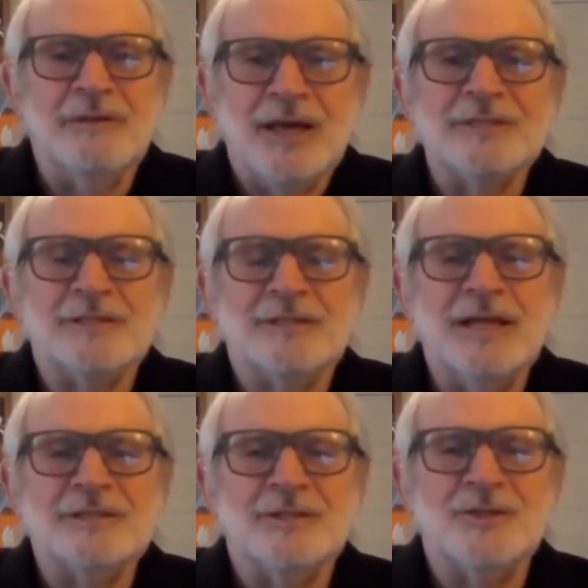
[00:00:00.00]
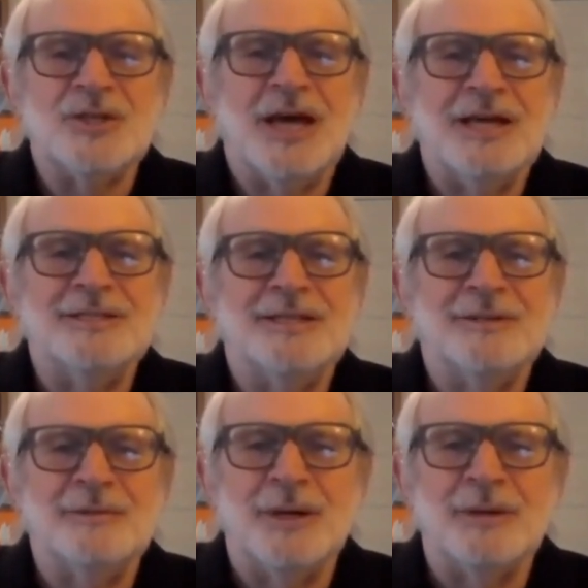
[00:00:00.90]
That's the size of
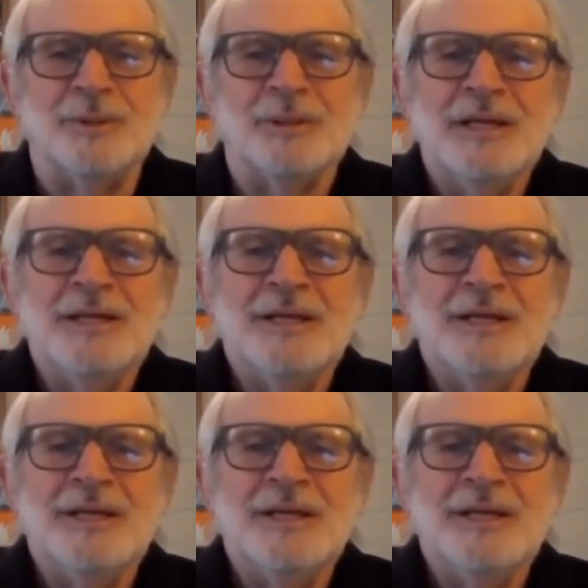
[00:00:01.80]
the bubble.